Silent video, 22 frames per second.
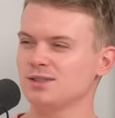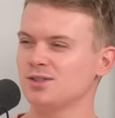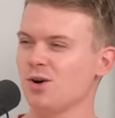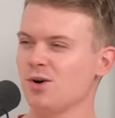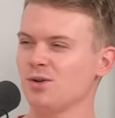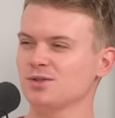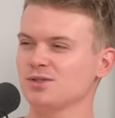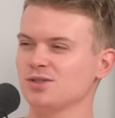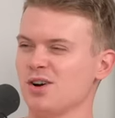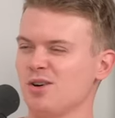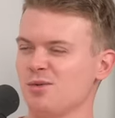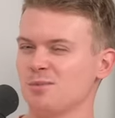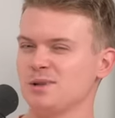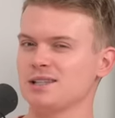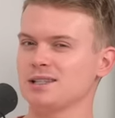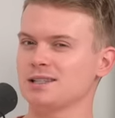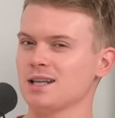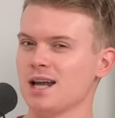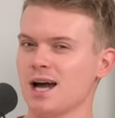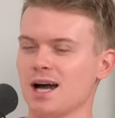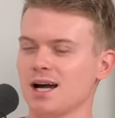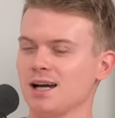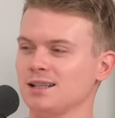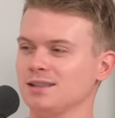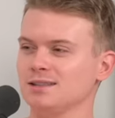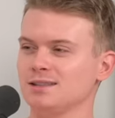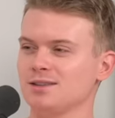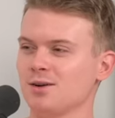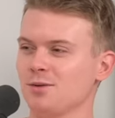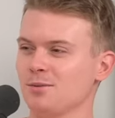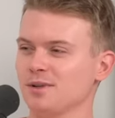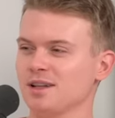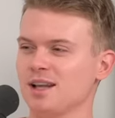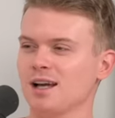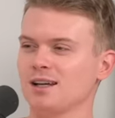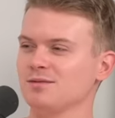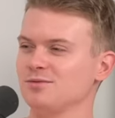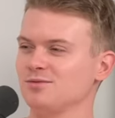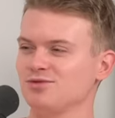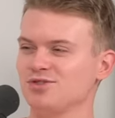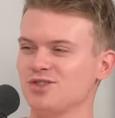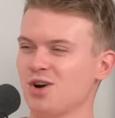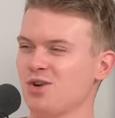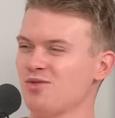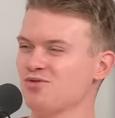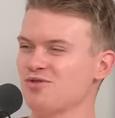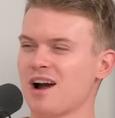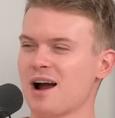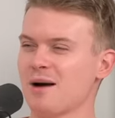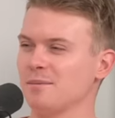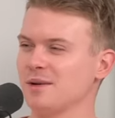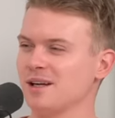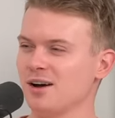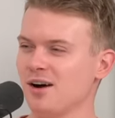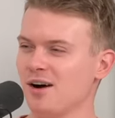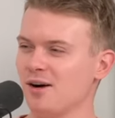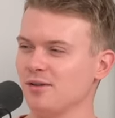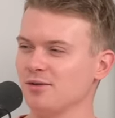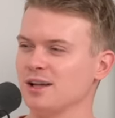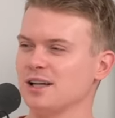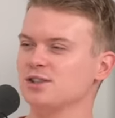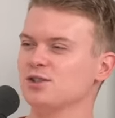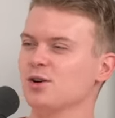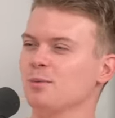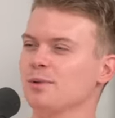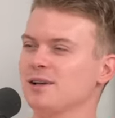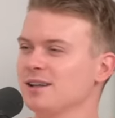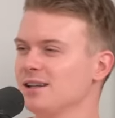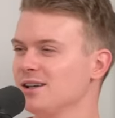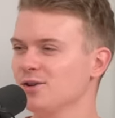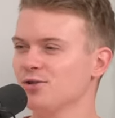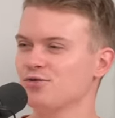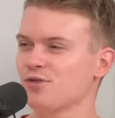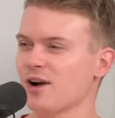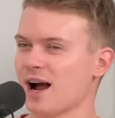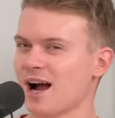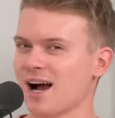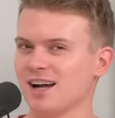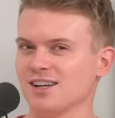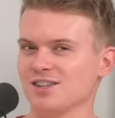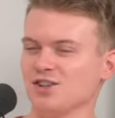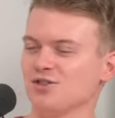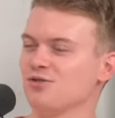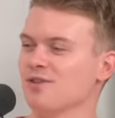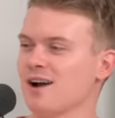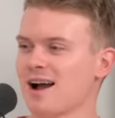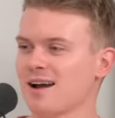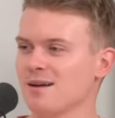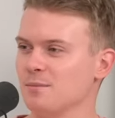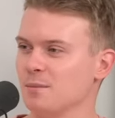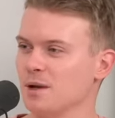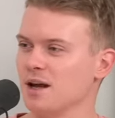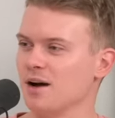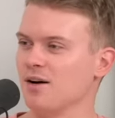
don't don't be snide. Don't be like don't rat me off. Like don't be a little rat and you're ratting me